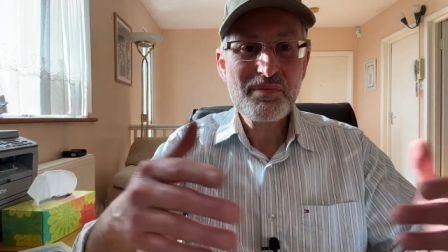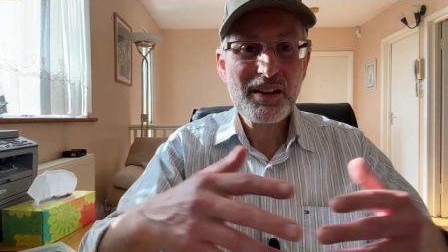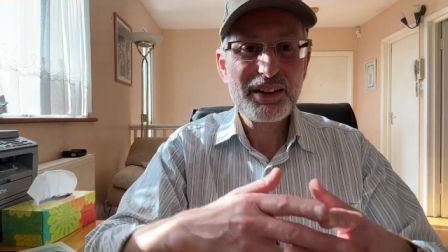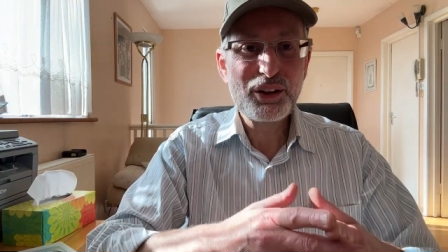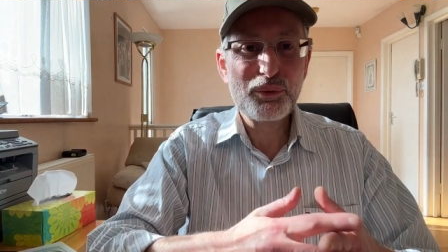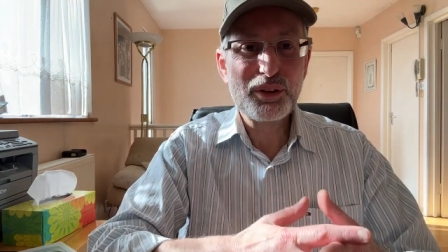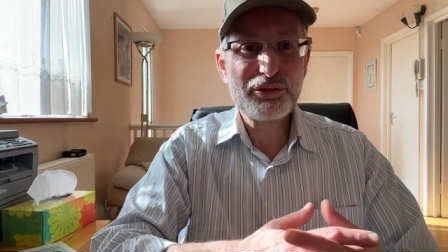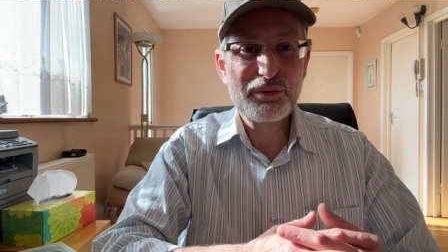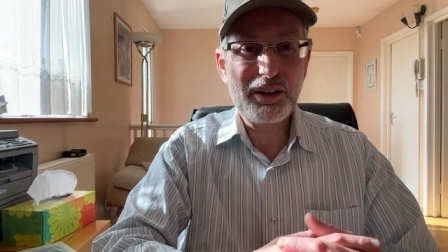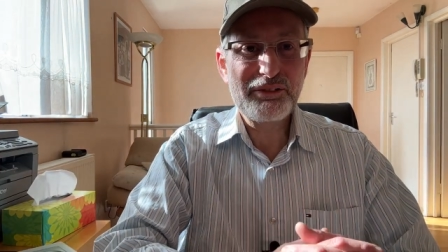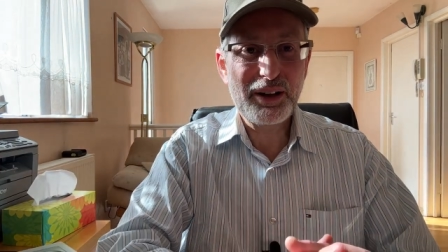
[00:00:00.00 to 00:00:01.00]
know me
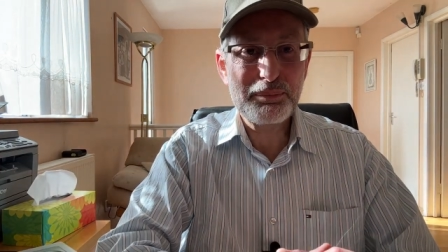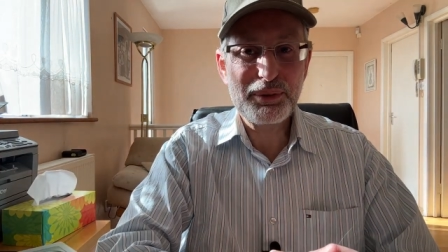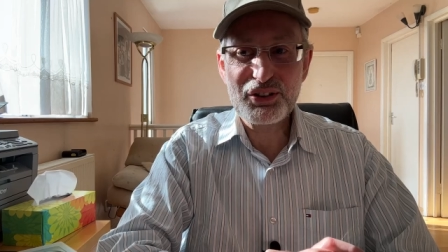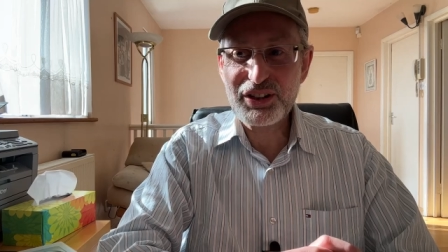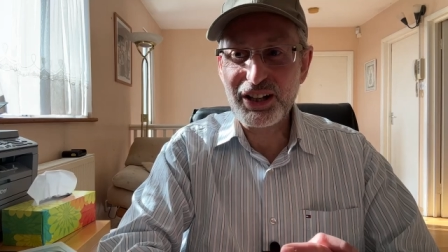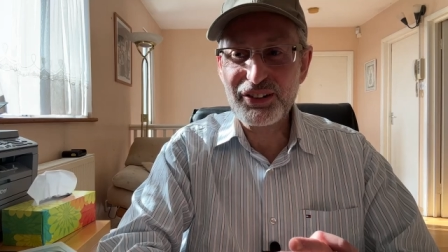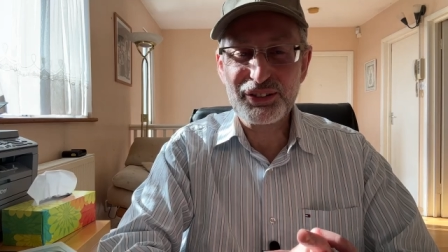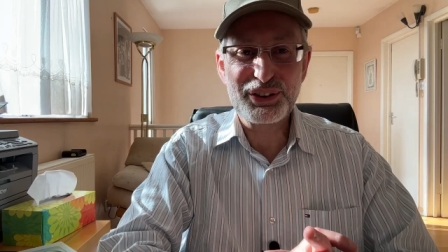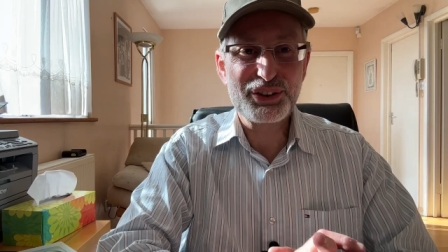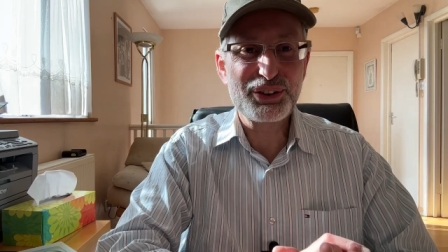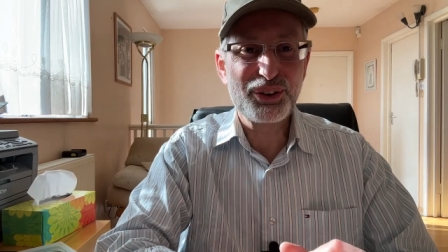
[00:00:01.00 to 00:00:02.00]
from my vaping channel,
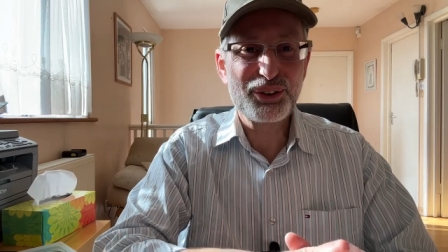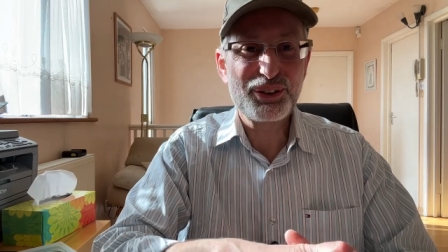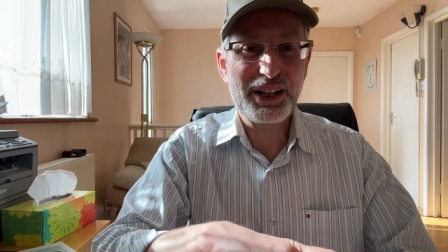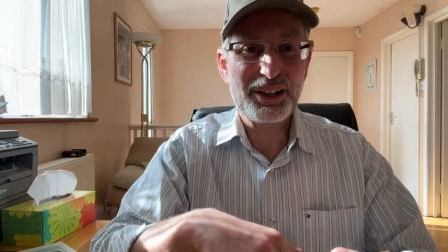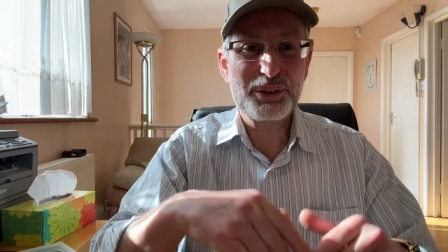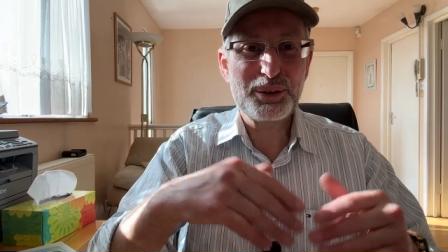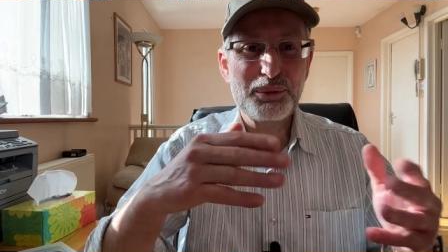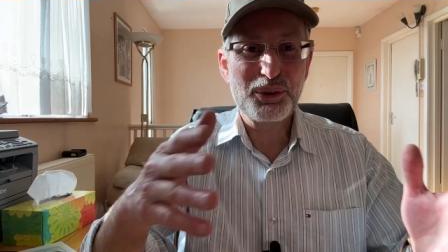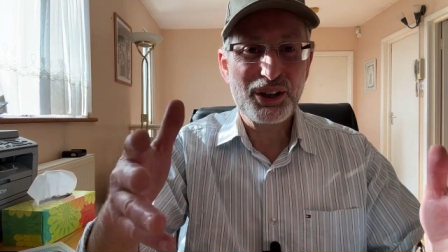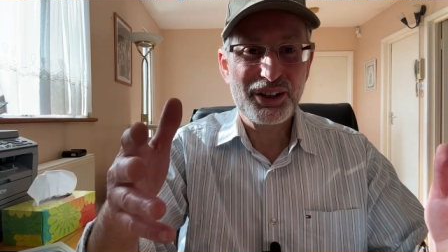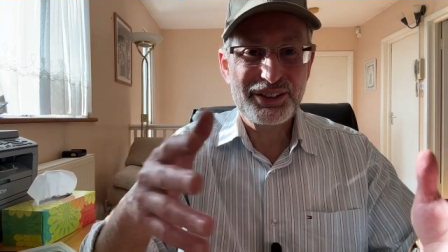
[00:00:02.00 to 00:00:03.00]
you know how it
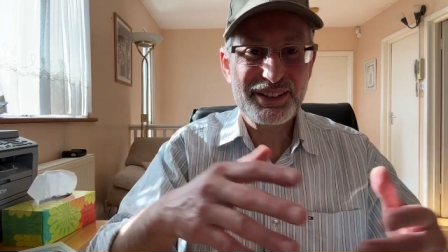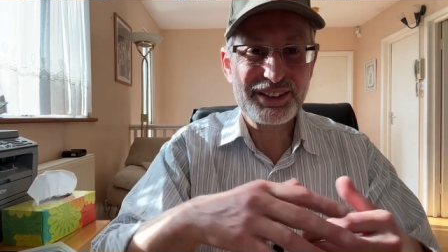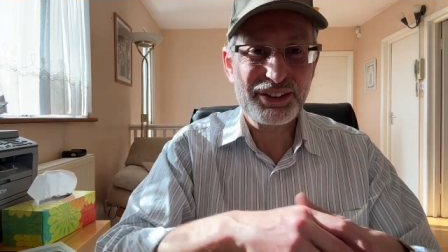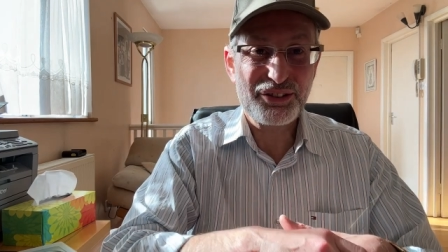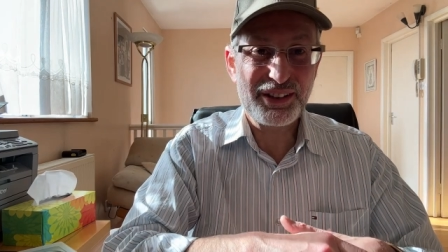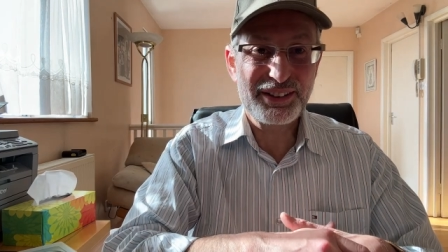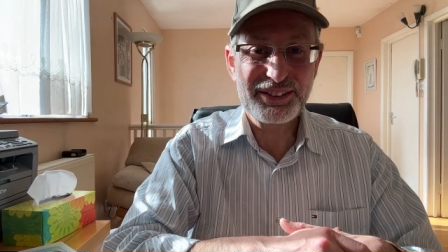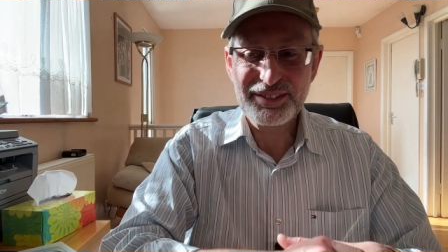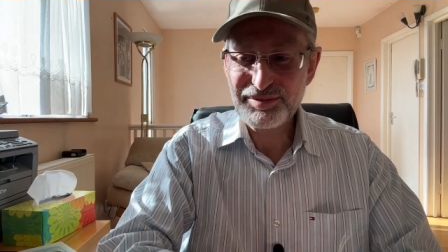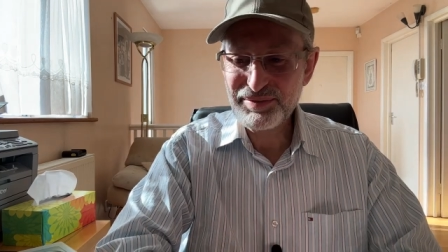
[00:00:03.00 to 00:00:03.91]
works and the trend.